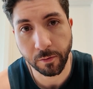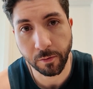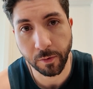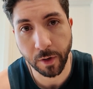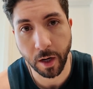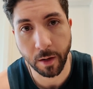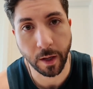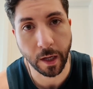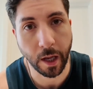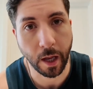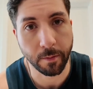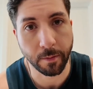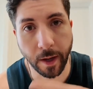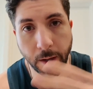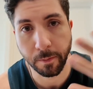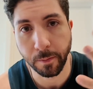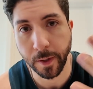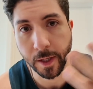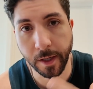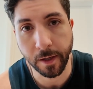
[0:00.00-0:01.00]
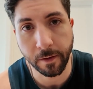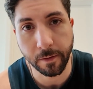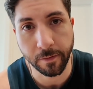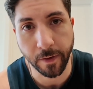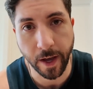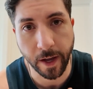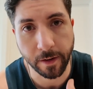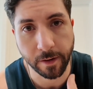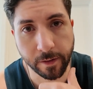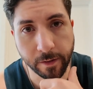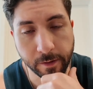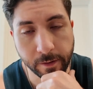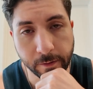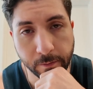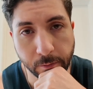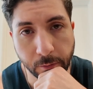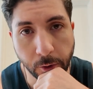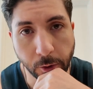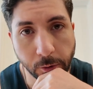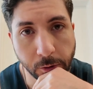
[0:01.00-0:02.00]
when like at my peak fatness
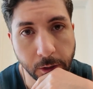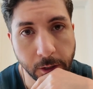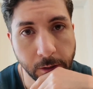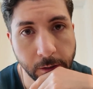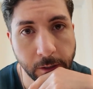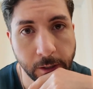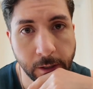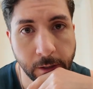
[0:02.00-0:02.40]
bulk,